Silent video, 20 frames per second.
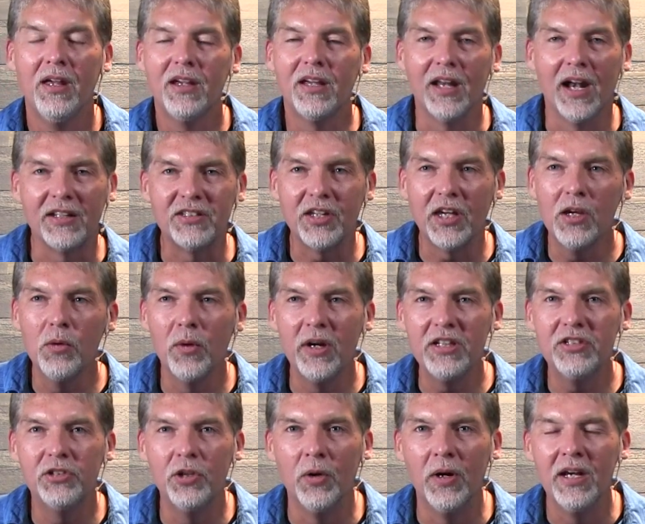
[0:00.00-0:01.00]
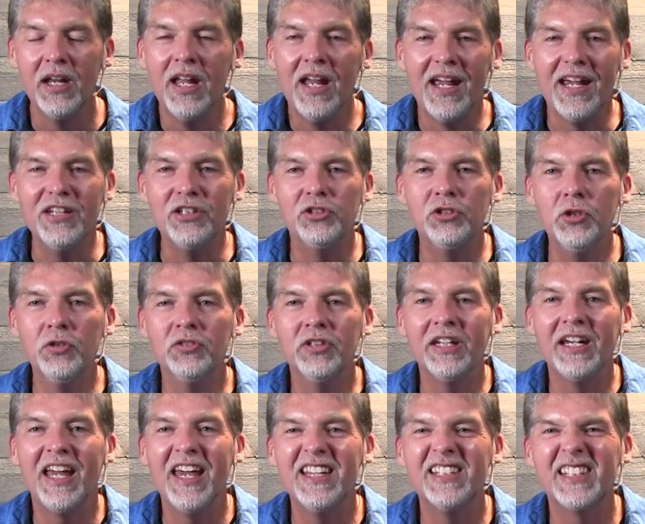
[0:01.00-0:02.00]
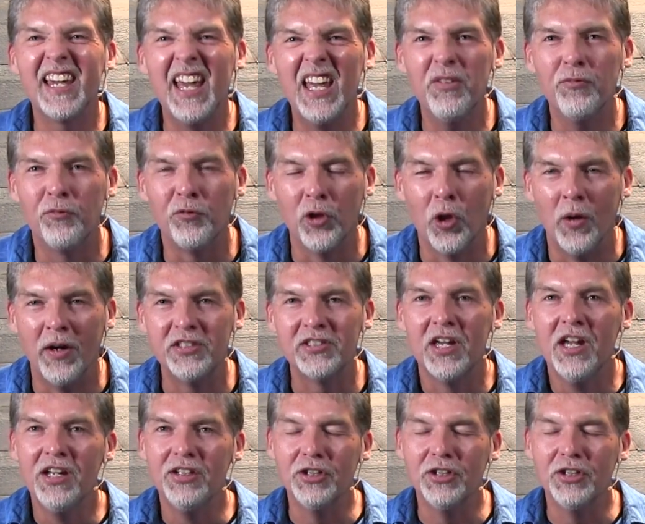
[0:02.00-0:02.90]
Can I tell you what he's doing? He's using his influence